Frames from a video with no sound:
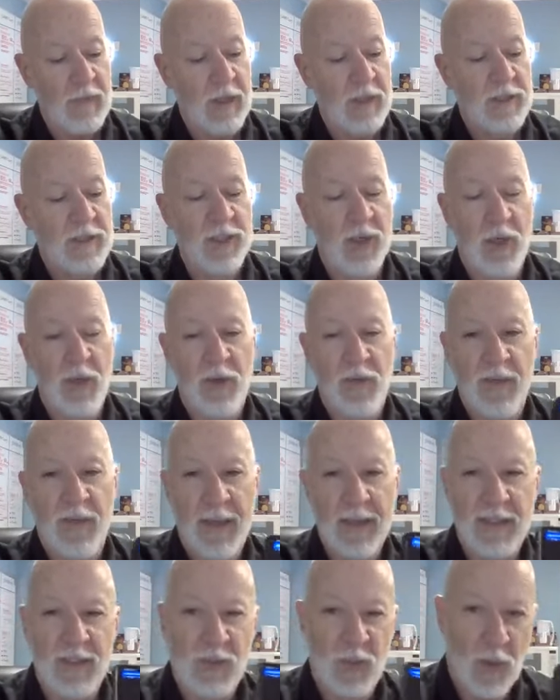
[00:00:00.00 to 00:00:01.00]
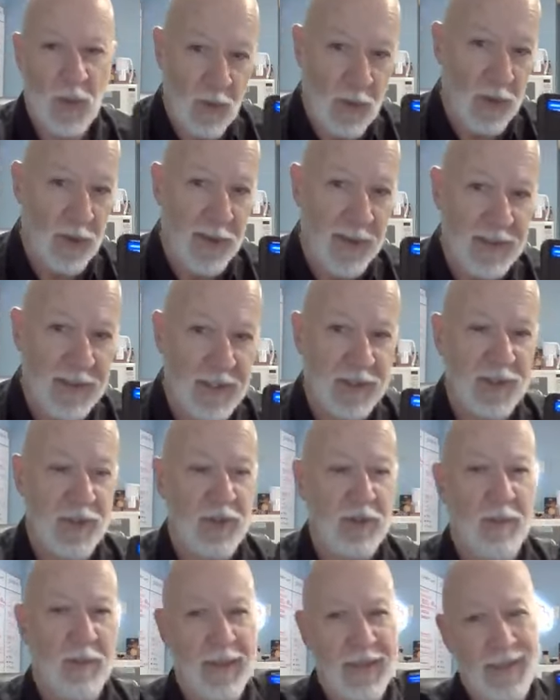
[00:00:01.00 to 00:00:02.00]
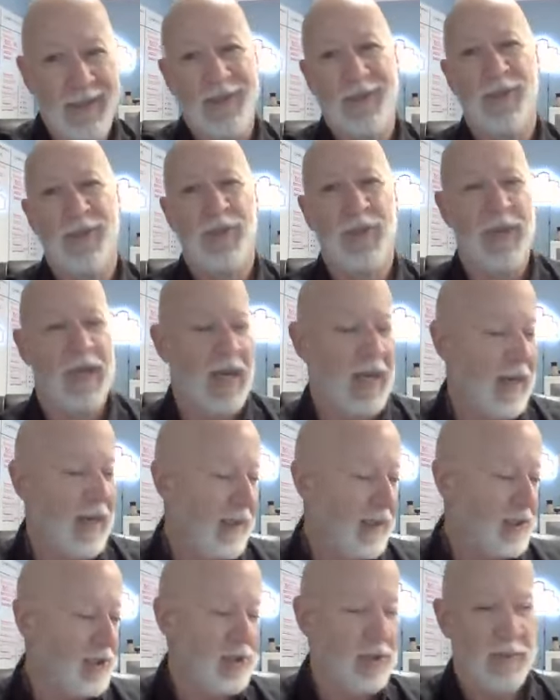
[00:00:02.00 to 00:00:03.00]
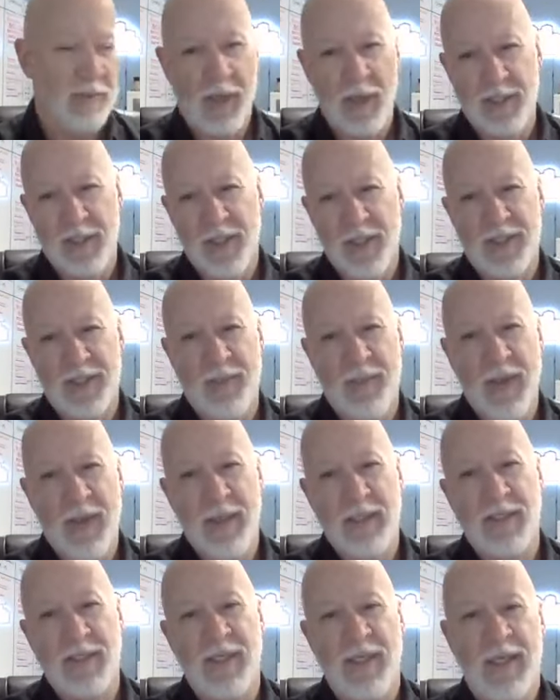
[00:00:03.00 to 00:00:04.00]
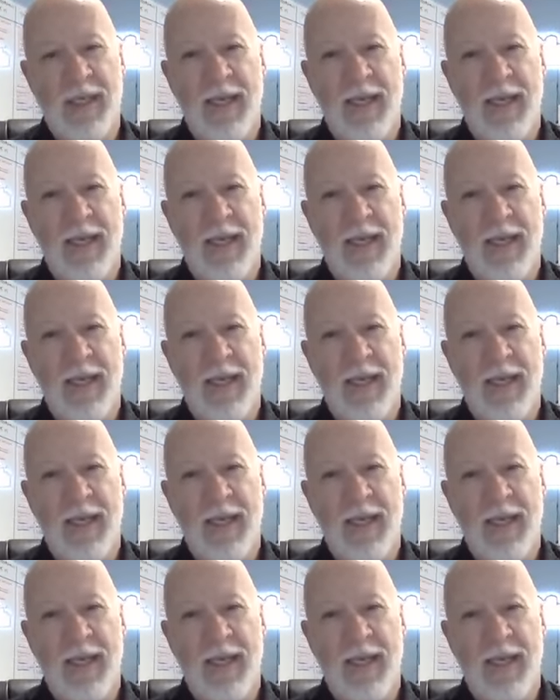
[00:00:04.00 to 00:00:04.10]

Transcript: So that's what we're going to do, but I need you guys to participate